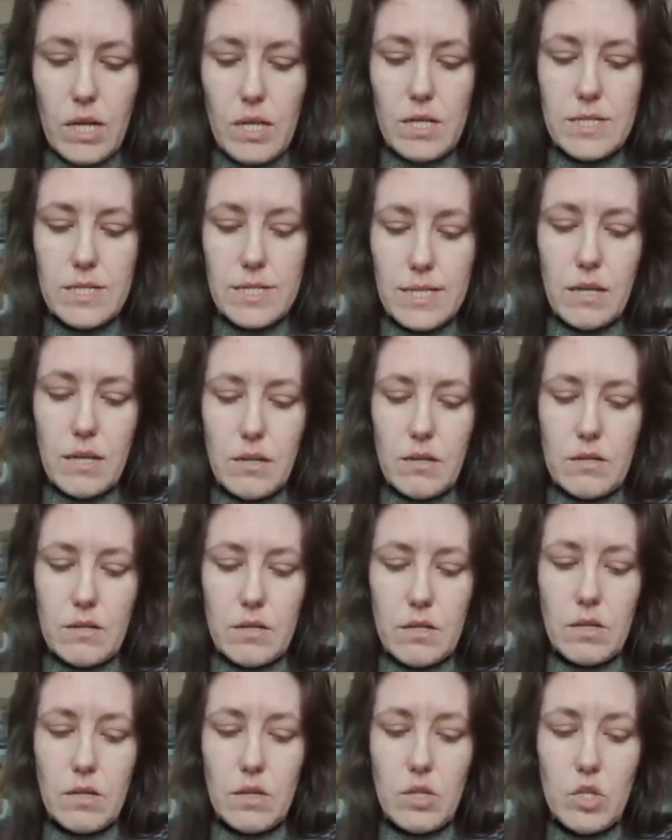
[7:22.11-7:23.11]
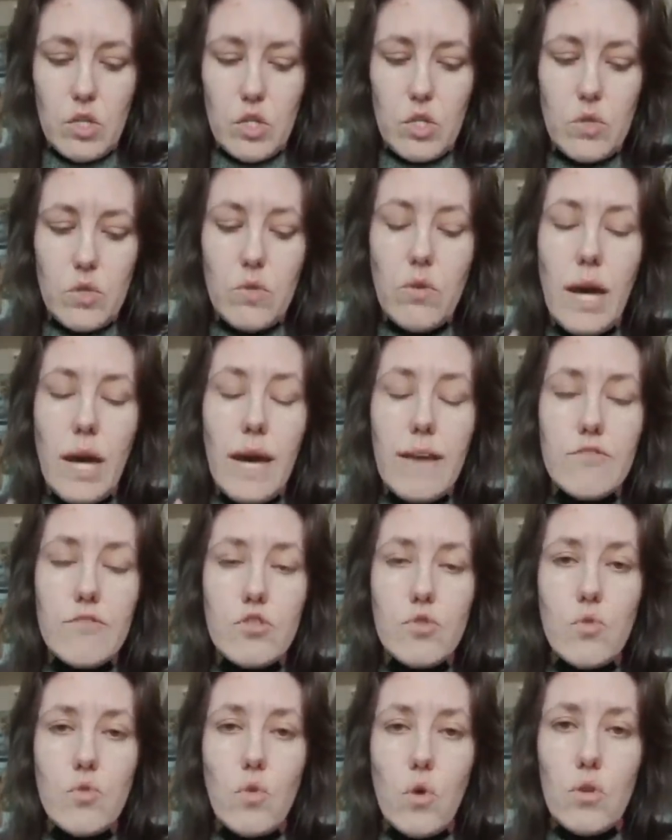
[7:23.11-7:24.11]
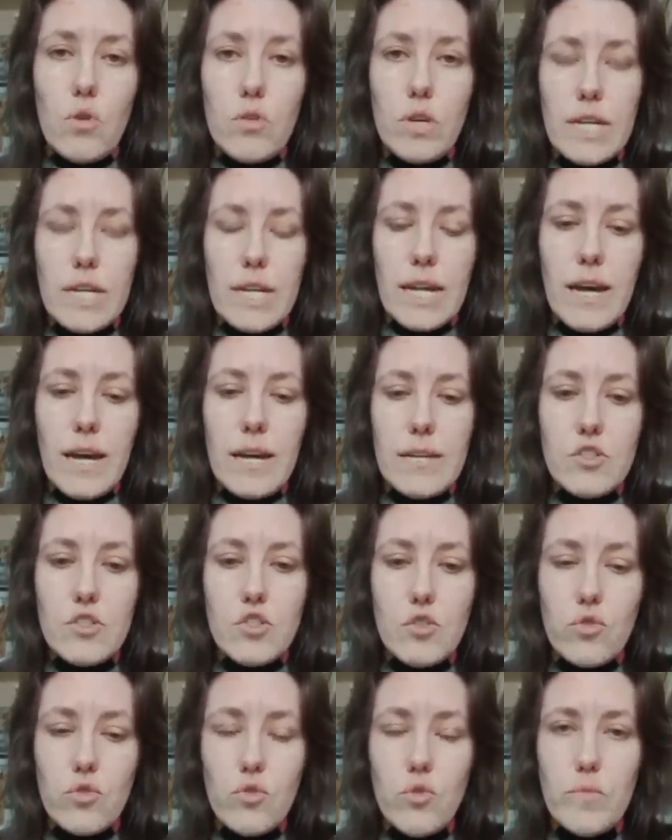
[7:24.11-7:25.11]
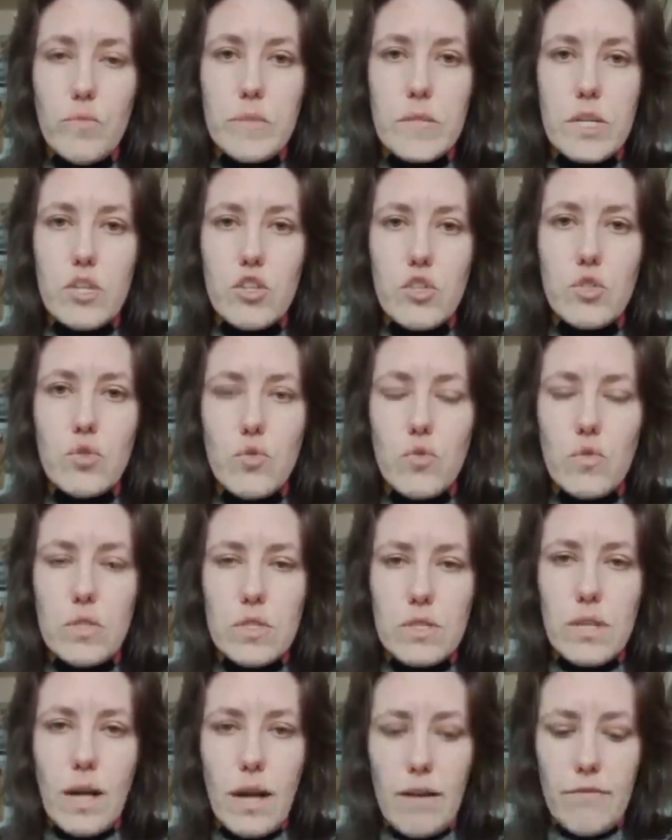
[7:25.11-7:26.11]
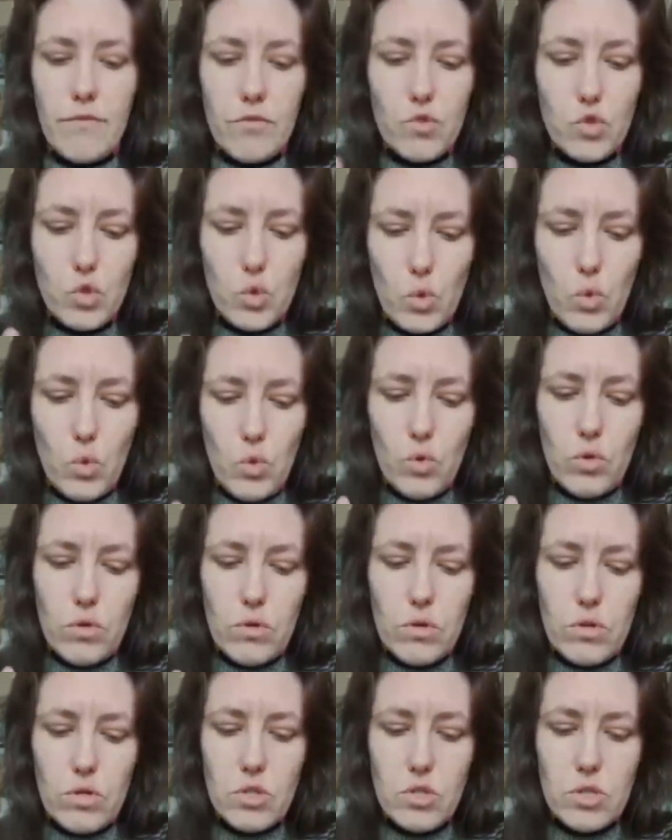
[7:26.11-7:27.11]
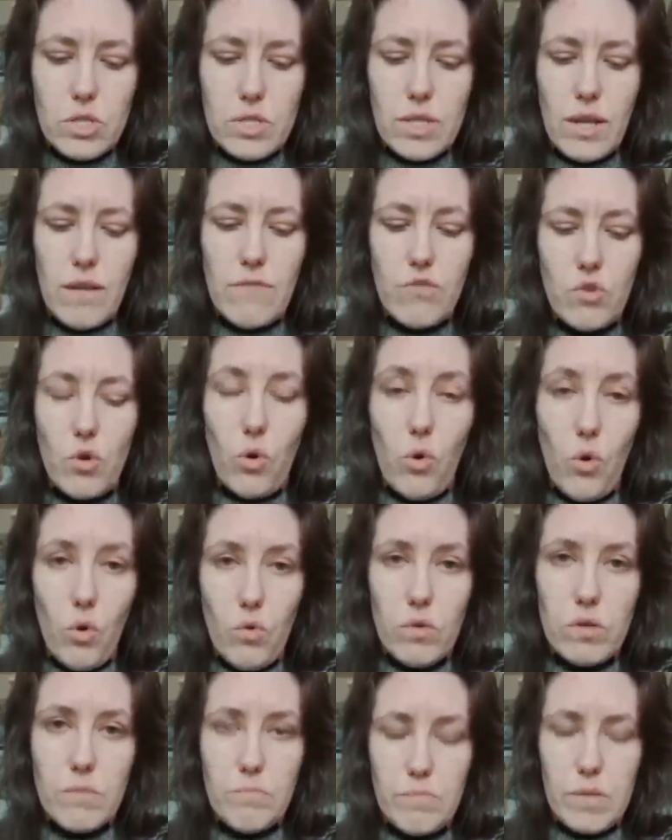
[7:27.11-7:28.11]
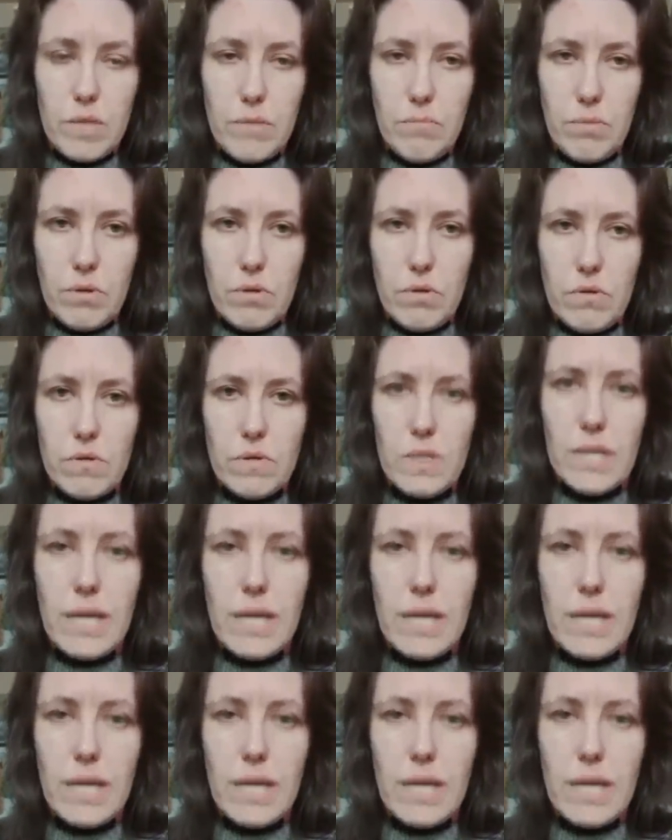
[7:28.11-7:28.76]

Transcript: Second, you have to organize groups and do stuff to save your own people.